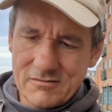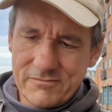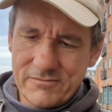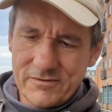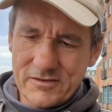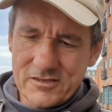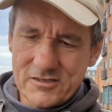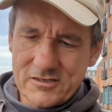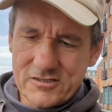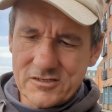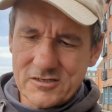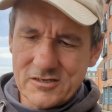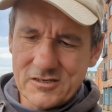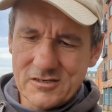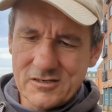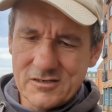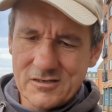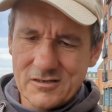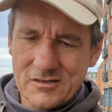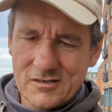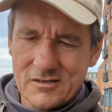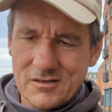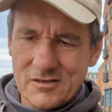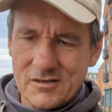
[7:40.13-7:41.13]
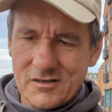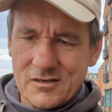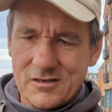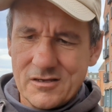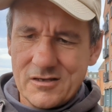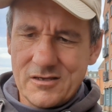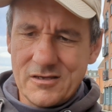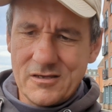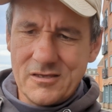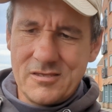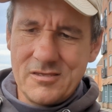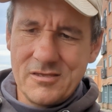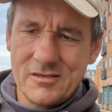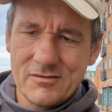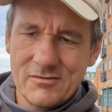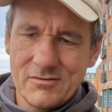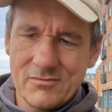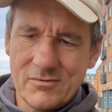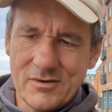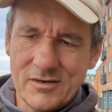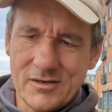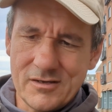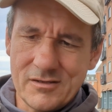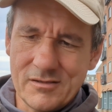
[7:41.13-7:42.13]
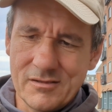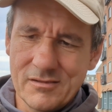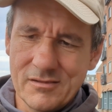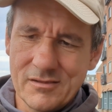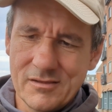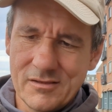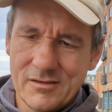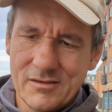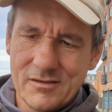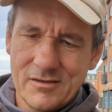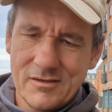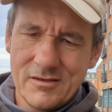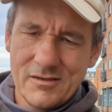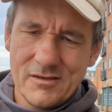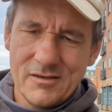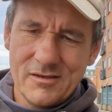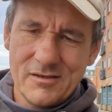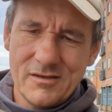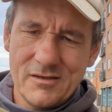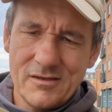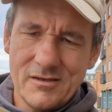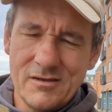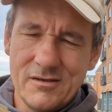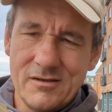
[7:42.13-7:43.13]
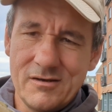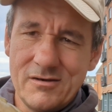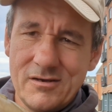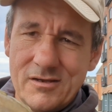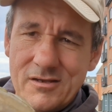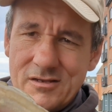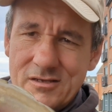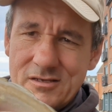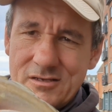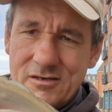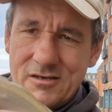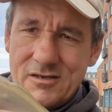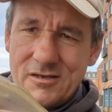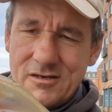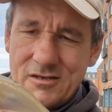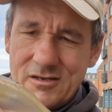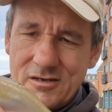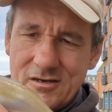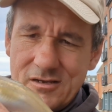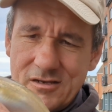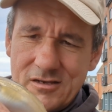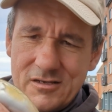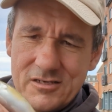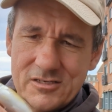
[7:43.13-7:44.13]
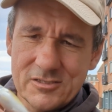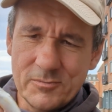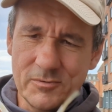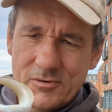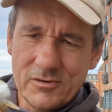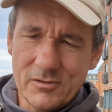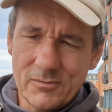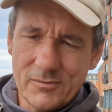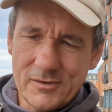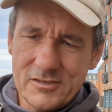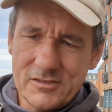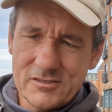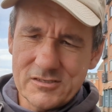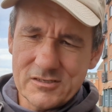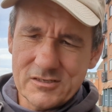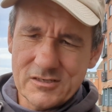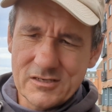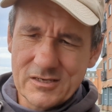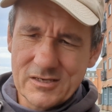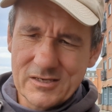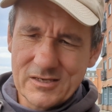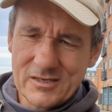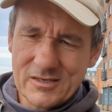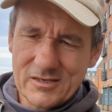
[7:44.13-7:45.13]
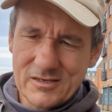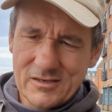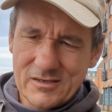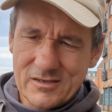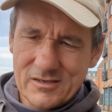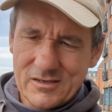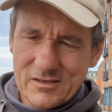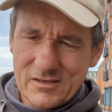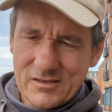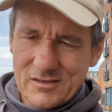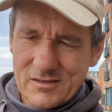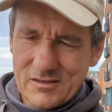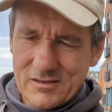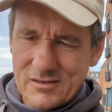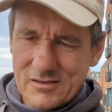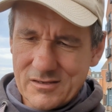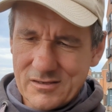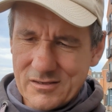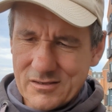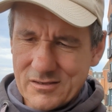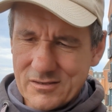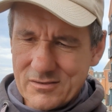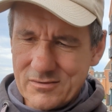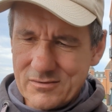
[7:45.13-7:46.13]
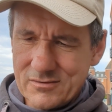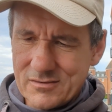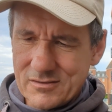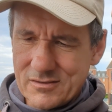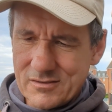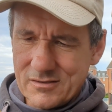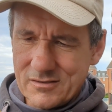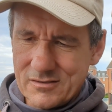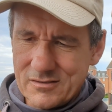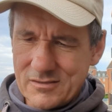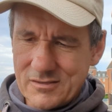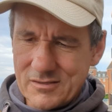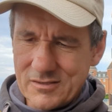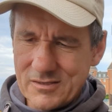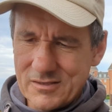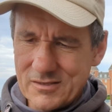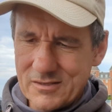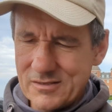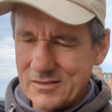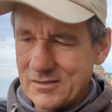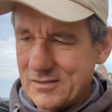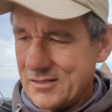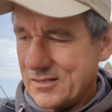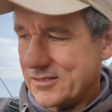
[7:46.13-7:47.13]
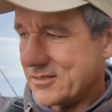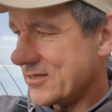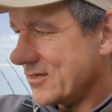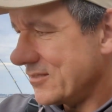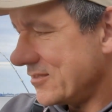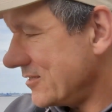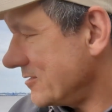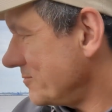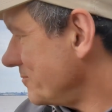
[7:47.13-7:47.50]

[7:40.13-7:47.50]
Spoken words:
fish. Well, a really small whiting. Good God. Let's get this